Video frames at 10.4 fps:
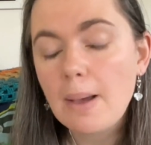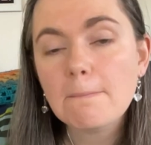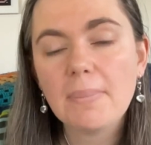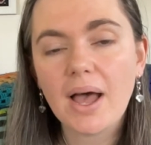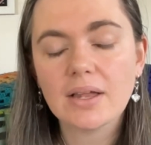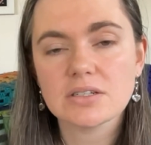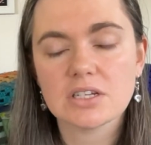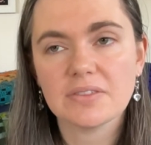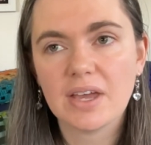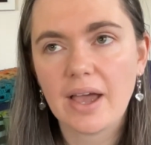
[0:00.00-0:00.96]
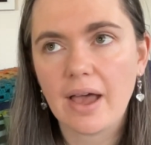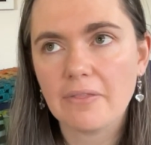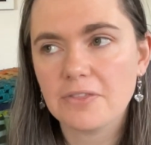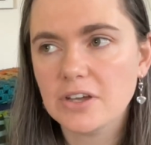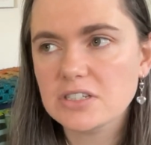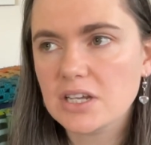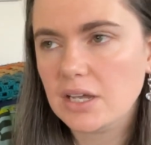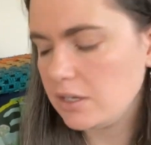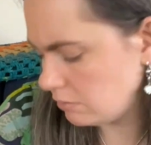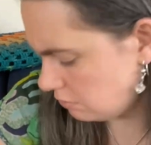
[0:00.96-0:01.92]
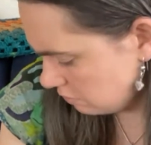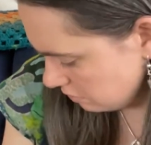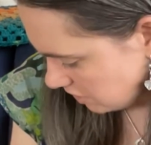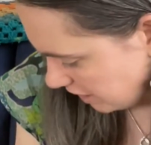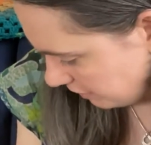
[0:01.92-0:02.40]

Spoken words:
But there are 13, is that